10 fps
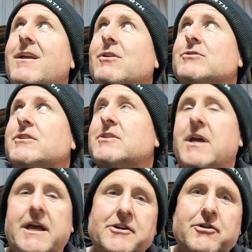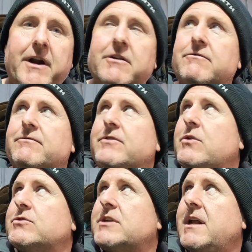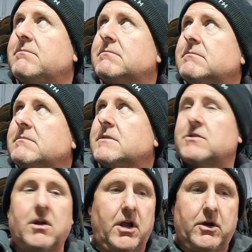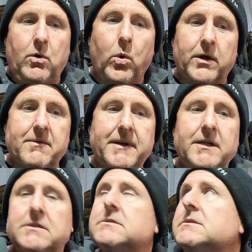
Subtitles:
because it's an integrated fuse setup. It's not like all of them in it.